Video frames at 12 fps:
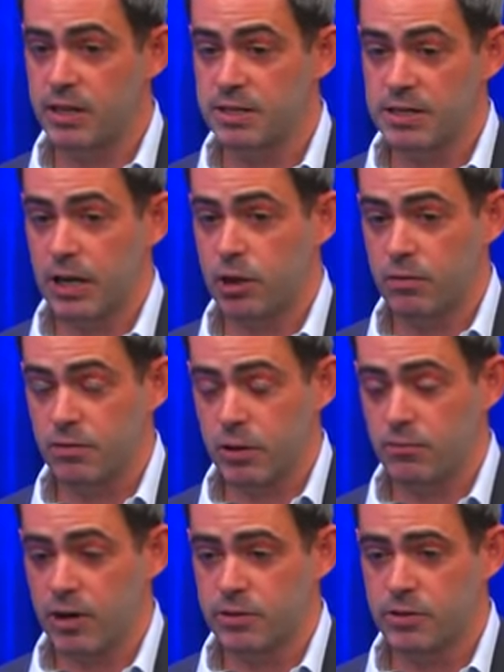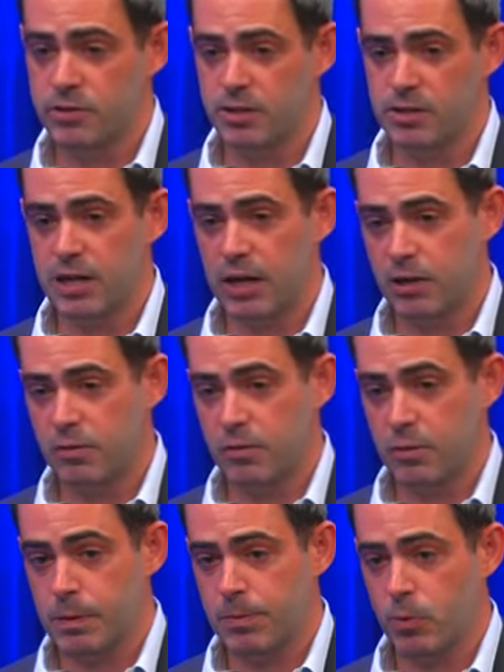It's not good for the renters. It's not good for
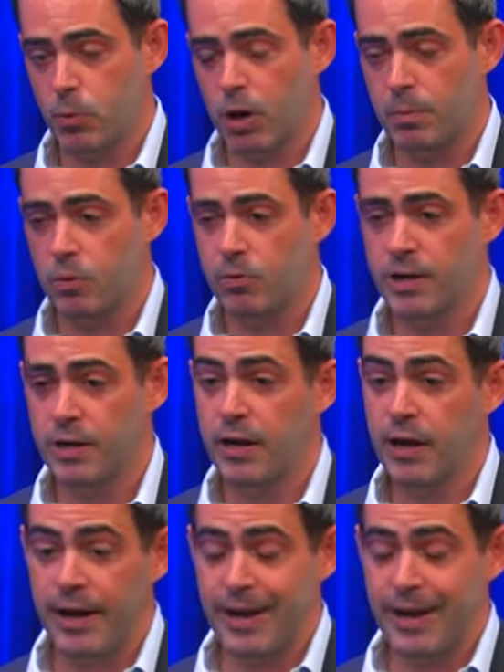the people who want to move here.